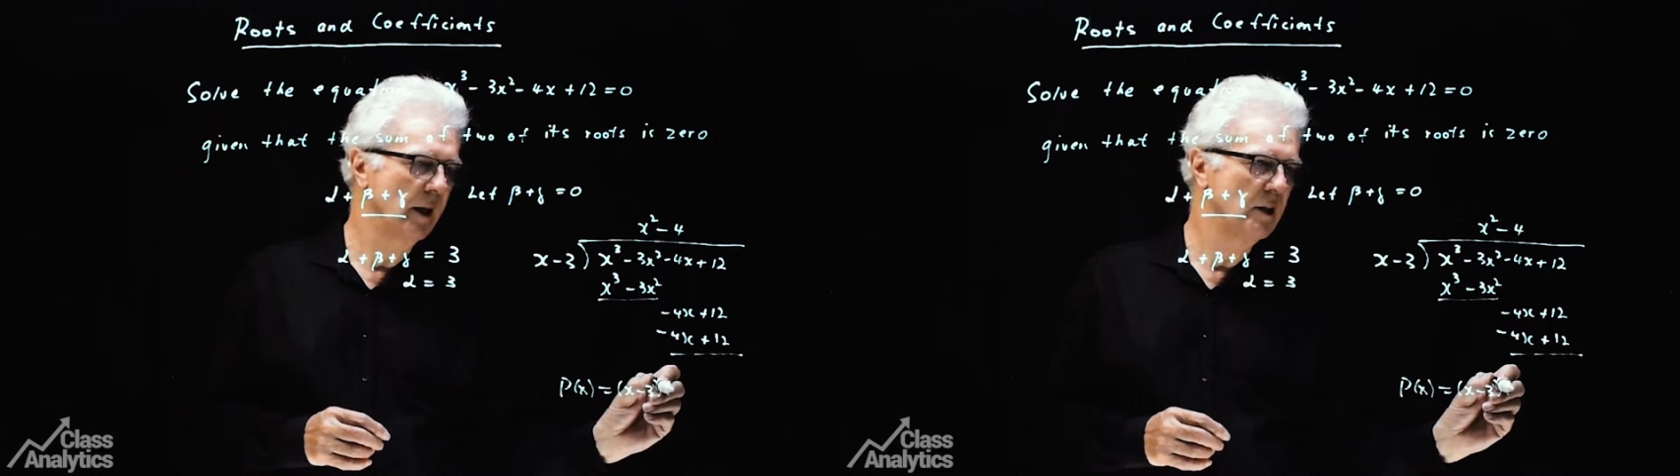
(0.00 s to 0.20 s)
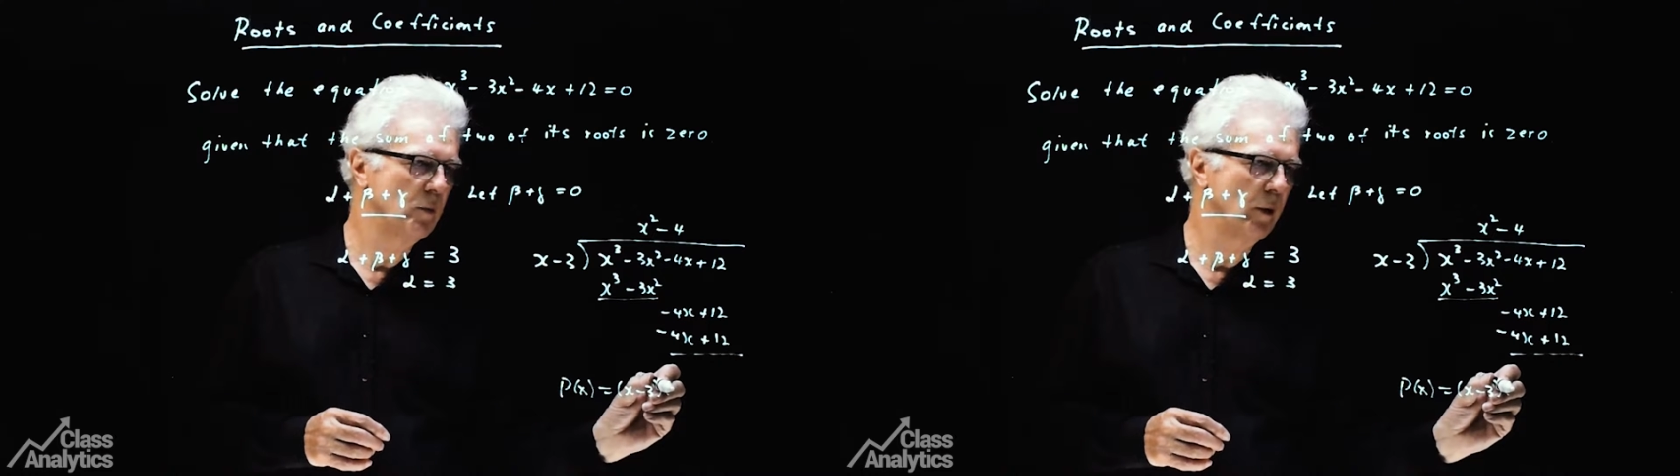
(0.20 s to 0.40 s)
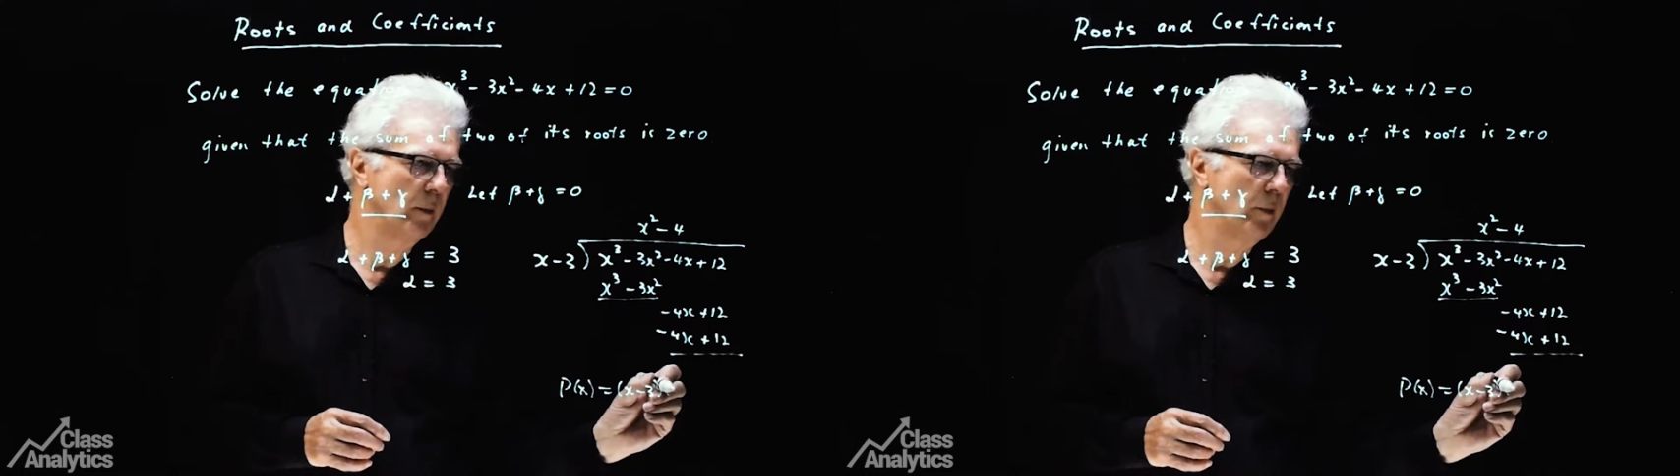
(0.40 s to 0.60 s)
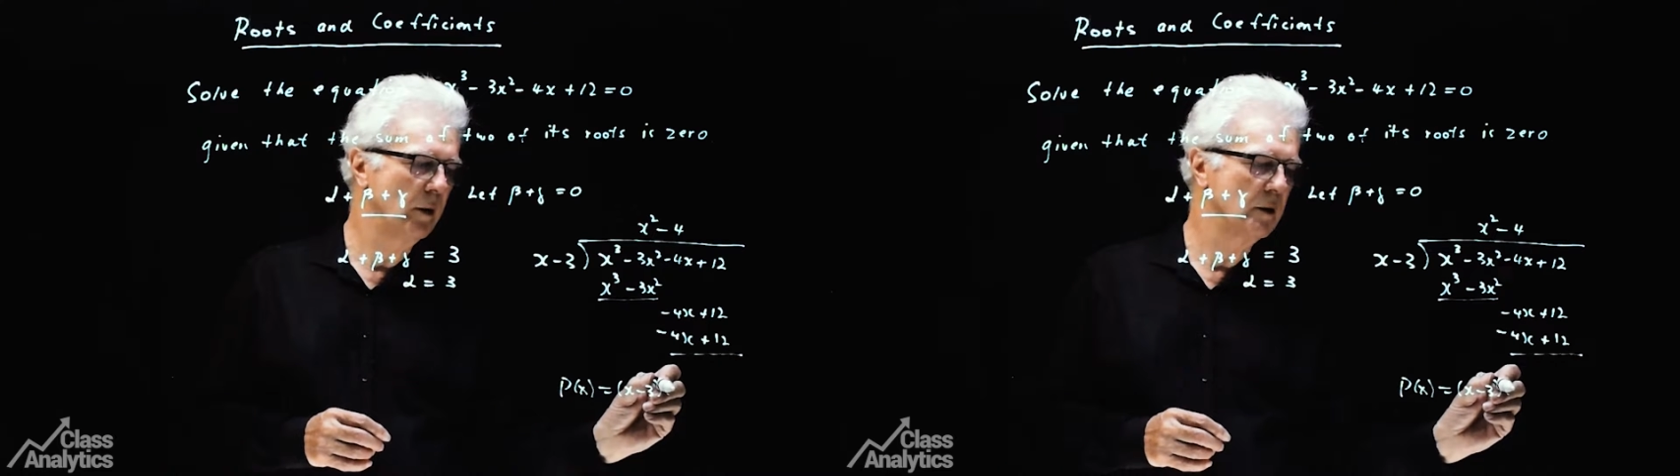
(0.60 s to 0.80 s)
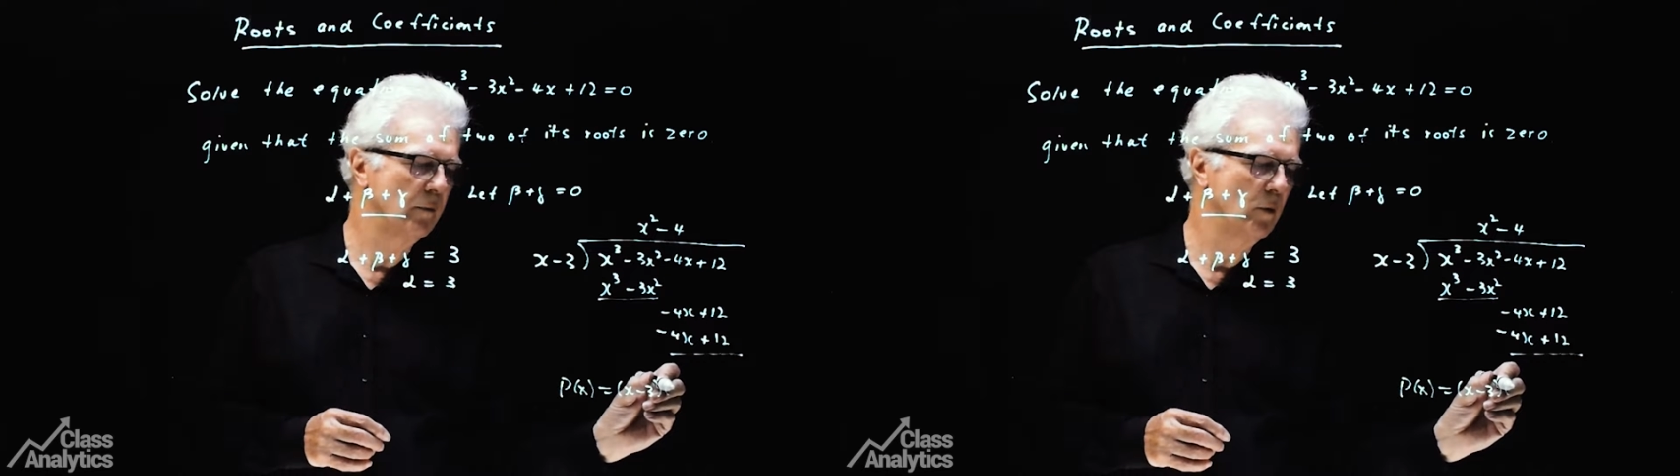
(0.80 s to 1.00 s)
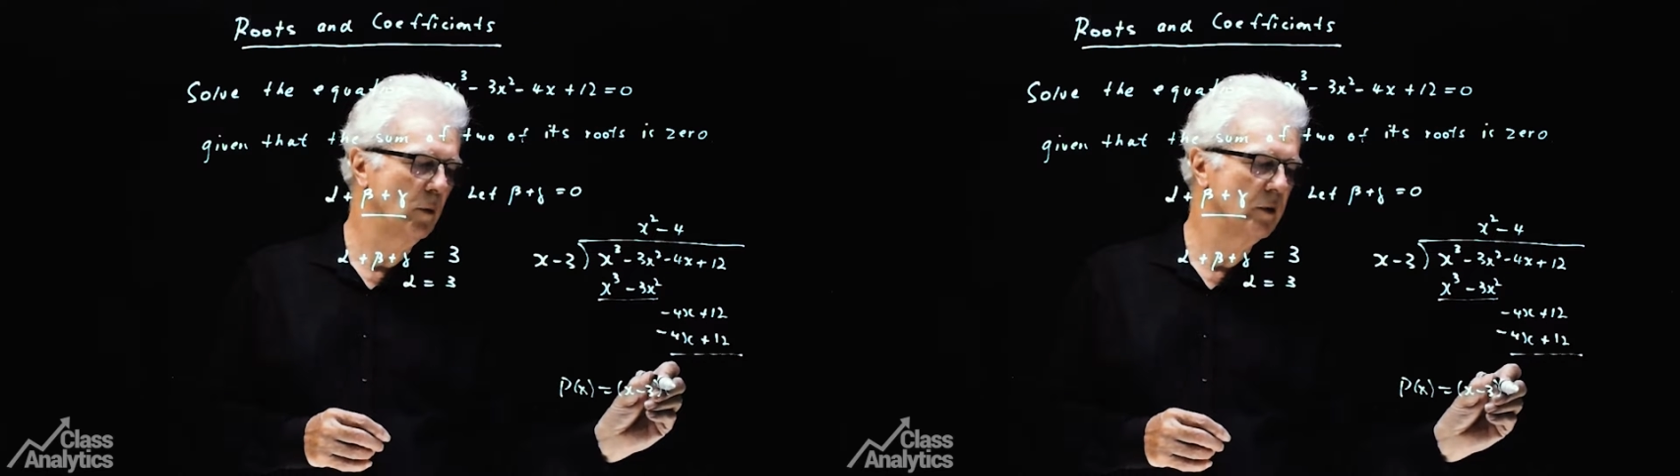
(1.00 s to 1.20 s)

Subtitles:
x squared minus 4,